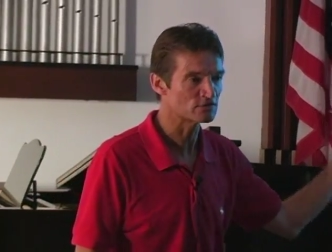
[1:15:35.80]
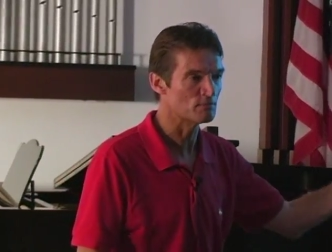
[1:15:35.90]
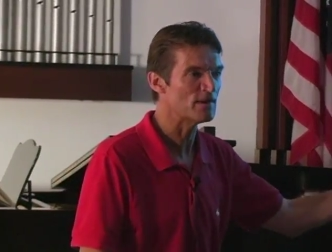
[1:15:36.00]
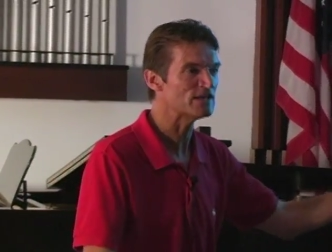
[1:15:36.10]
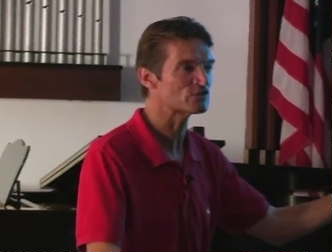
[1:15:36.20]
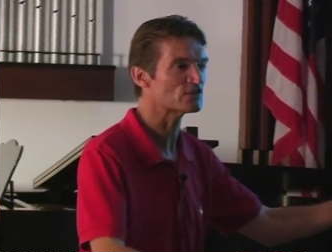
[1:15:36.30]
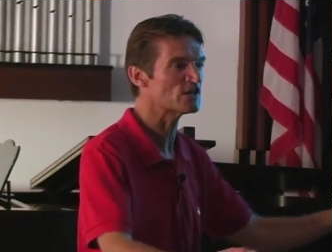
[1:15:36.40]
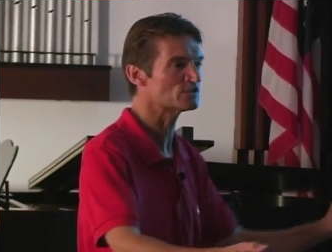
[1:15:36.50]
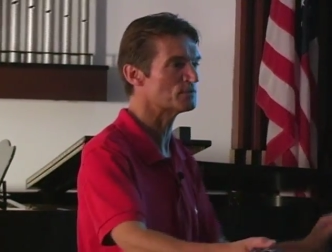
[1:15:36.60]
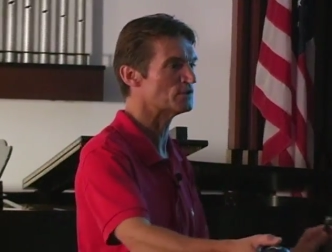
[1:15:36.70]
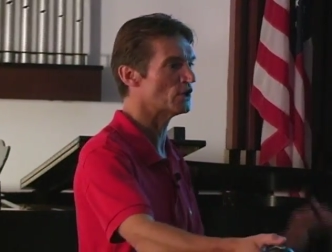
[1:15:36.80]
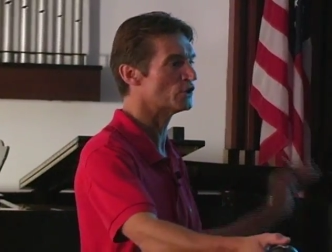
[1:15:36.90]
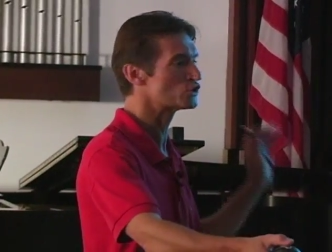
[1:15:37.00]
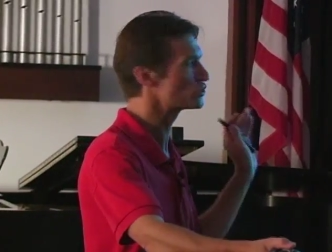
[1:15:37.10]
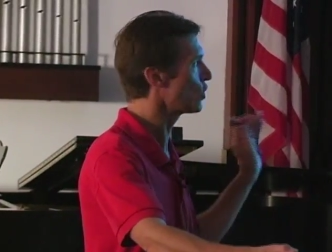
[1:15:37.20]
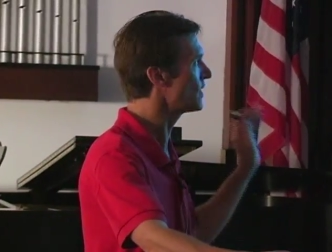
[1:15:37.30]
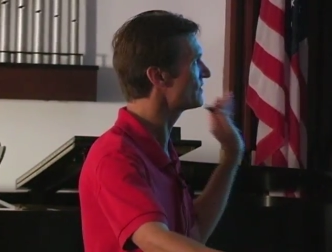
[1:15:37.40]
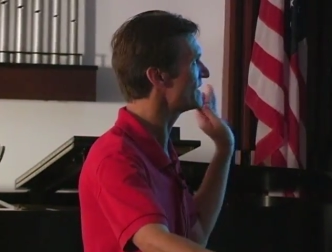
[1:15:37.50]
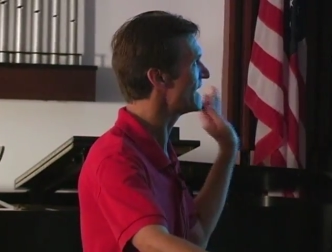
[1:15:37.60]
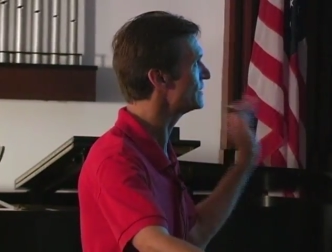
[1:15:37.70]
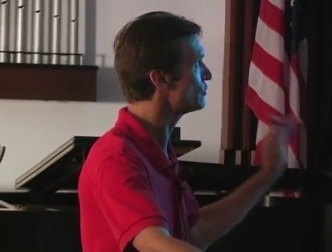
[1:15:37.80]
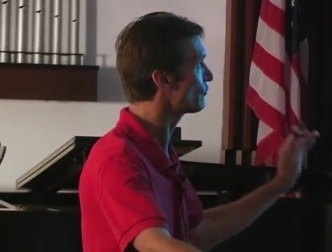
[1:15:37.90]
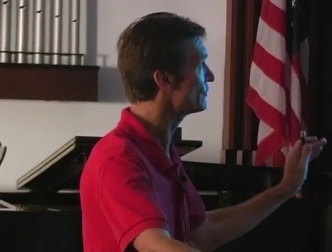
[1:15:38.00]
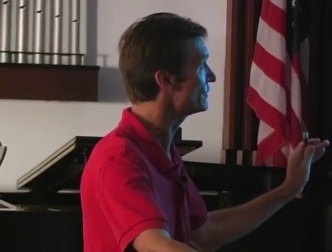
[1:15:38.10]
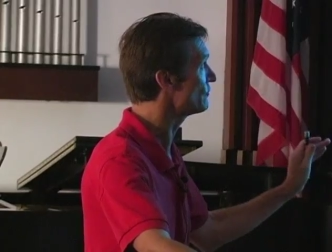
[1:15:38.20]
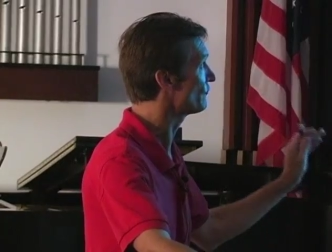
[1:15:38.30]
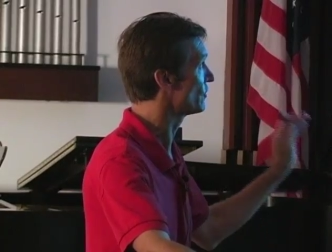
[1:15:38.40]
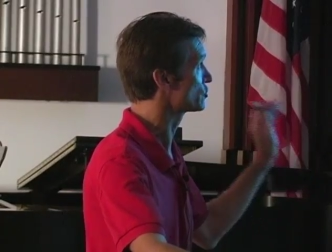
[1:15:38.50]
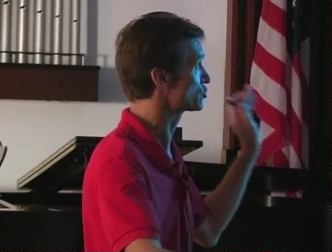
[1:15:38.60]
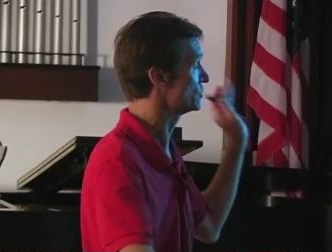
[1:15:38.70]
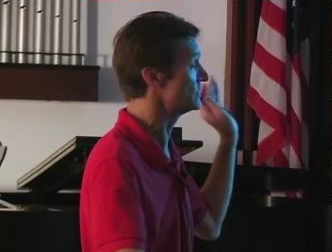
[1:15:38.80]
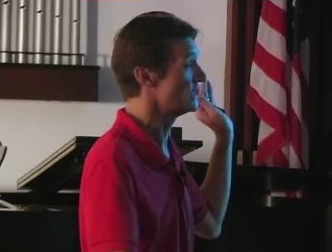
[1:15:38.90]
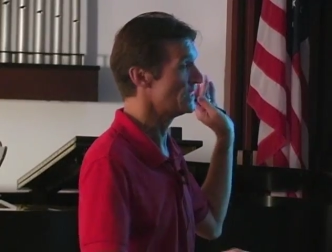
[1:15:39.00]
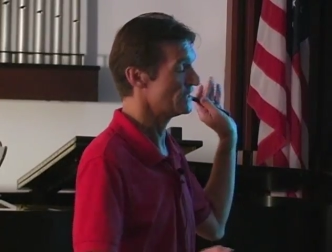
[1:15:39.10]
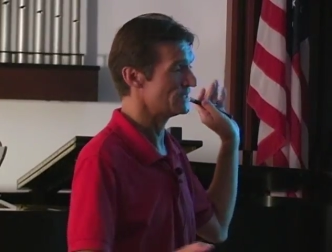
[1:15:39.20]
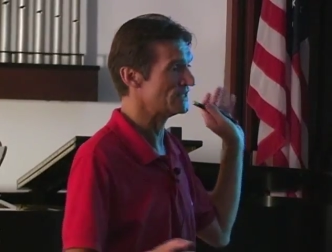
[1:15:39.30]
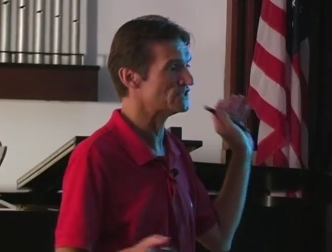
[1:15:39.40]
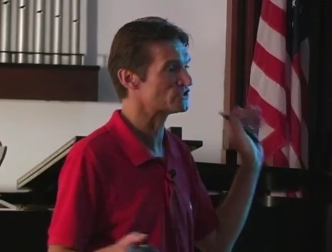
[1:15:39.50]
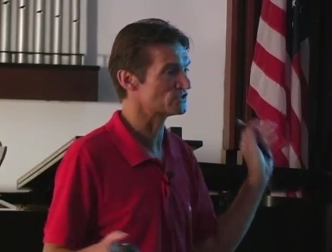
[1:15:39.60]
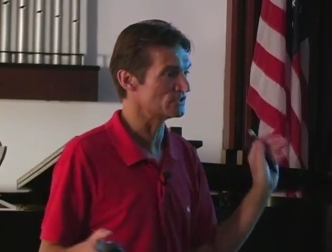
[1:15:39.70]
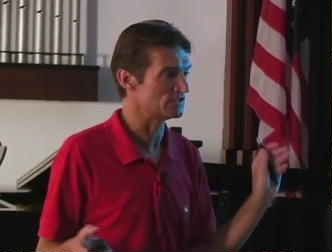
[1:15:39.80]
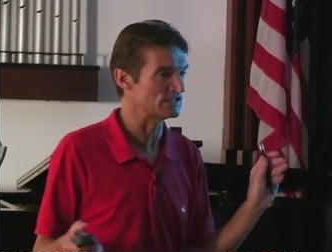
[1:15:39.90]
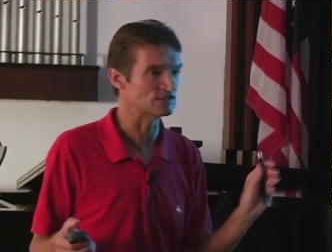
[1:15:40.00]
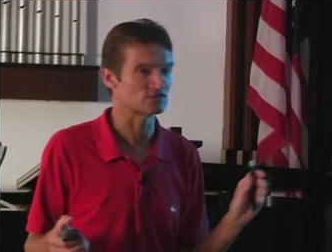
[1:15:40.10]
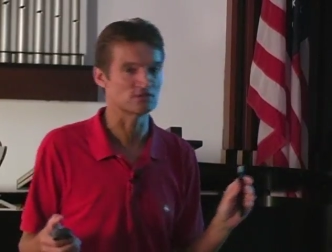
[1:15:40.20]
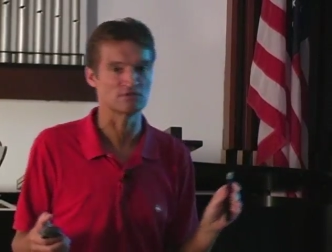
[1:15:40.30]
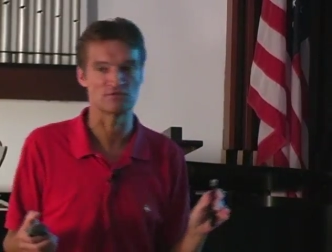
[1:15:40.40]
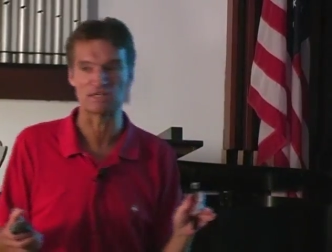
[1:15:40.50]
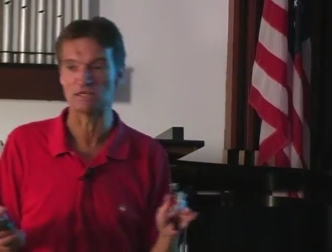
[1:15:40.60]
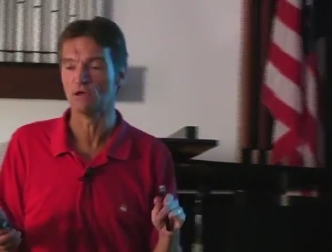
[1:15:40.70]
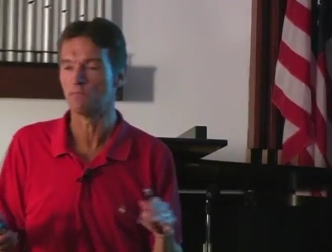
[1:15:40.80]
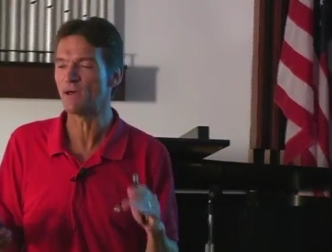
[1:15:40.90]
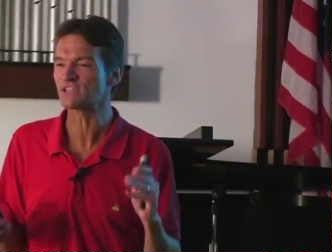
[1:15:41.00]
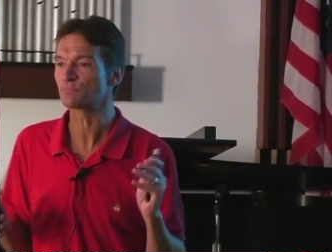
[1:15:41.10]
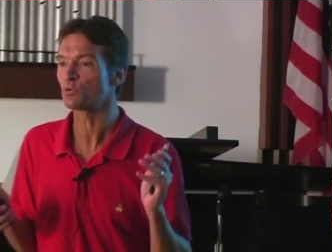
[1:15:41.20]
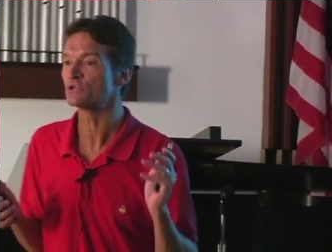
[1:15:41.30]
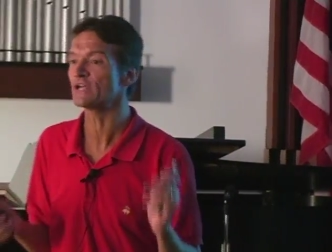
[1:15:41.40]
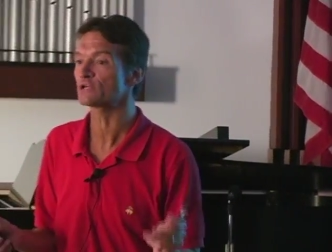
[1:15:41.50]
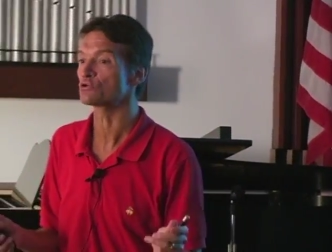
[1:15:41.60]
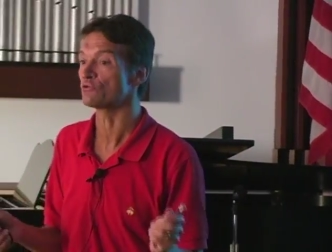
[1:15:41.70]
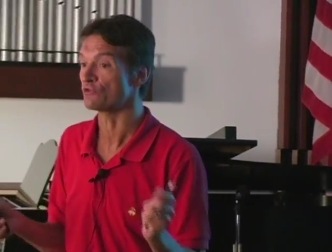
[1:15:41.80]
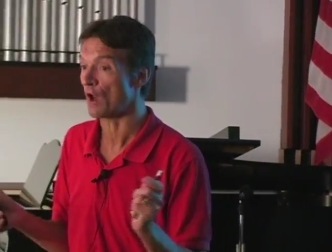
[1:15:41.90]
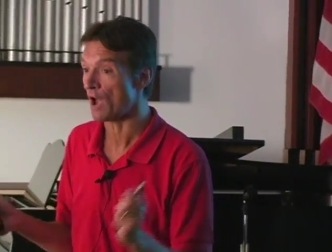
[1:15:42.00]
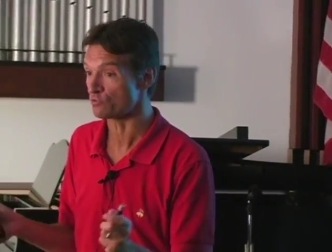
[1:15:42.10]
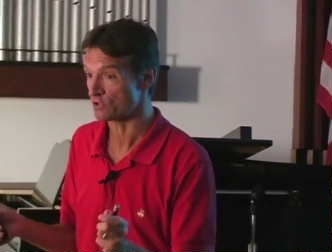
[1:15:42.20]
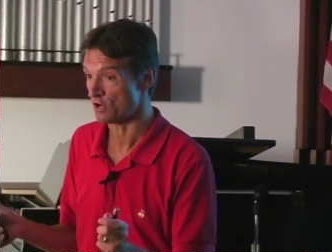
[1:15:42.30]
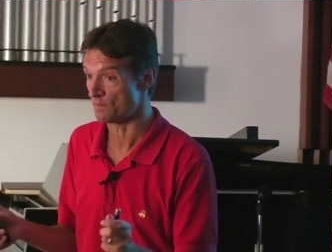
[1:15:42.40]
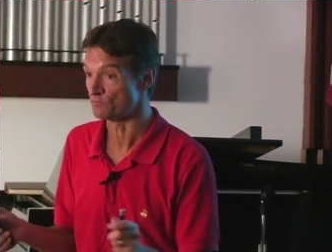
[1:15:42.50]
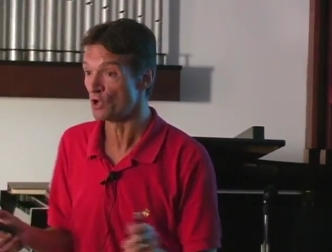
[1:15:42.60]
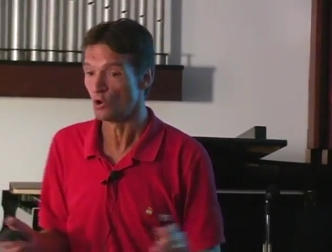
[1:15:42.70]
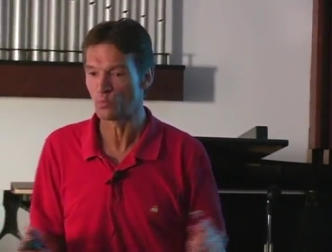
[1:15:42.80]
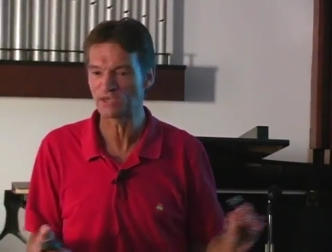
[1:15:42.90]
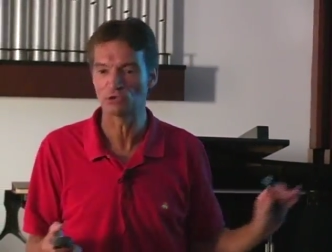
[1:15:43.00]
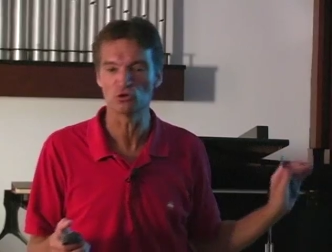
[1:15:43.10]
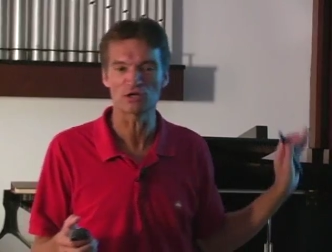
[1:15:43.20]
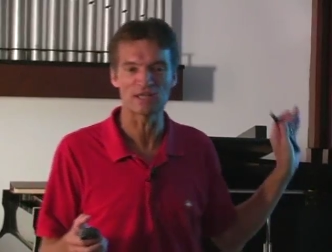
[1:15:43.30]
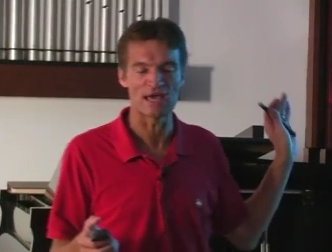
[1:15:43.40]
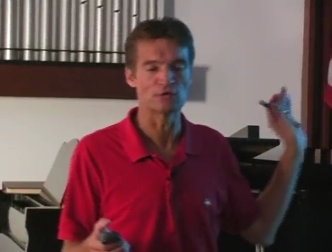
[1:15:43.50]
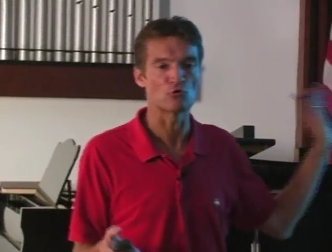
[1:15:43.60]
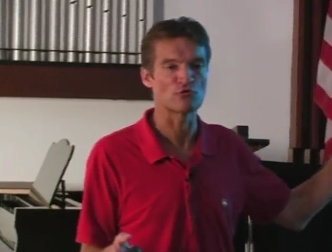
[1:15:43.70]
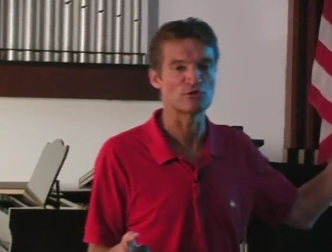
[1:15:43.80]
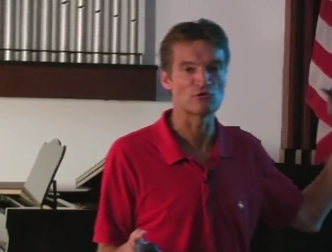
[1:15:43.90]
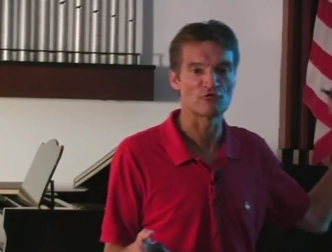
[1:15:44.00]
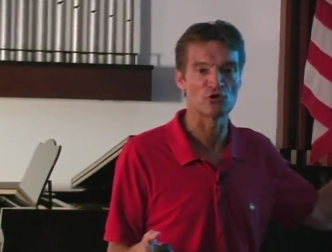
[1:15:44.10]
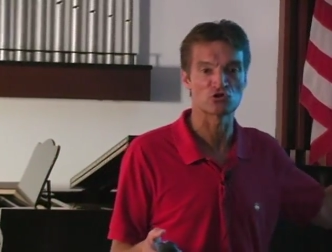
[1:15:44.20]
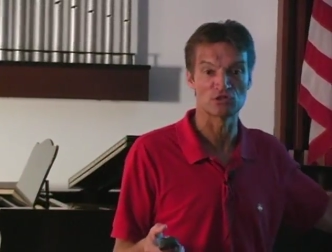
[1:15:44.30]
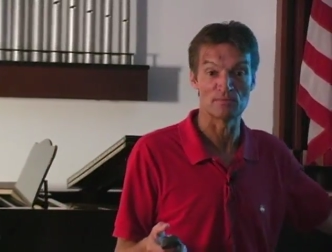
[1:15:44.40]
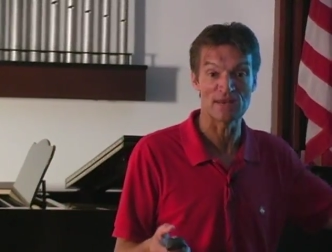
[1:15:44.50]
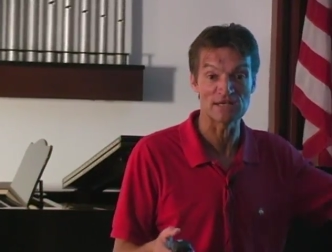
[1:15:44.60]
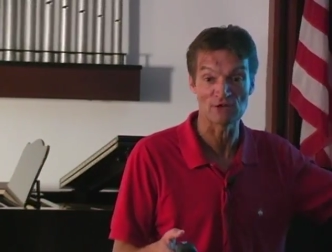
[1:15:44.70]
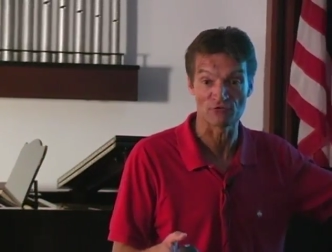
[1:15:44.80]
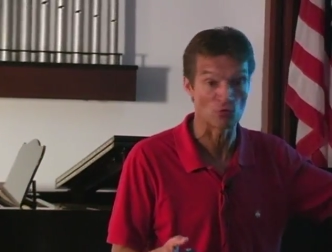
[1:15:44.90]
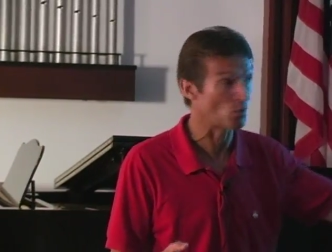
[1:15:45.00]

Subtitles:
Many studies have been done showing that endothelial function is the best predictor of your outcome. We can look at endothelial function in many different